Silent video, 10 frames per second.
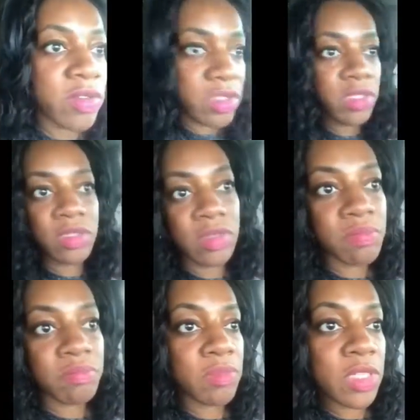It's
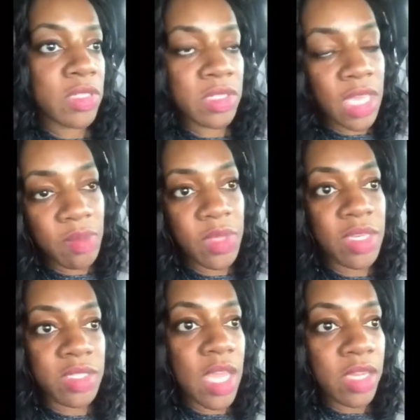the same
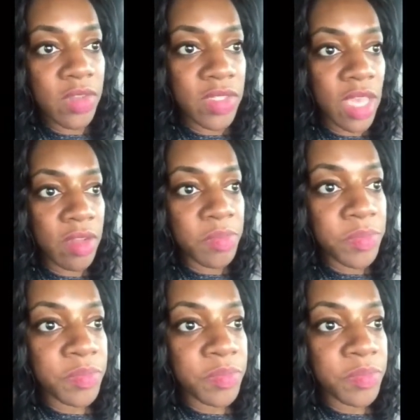thing as DocuSign.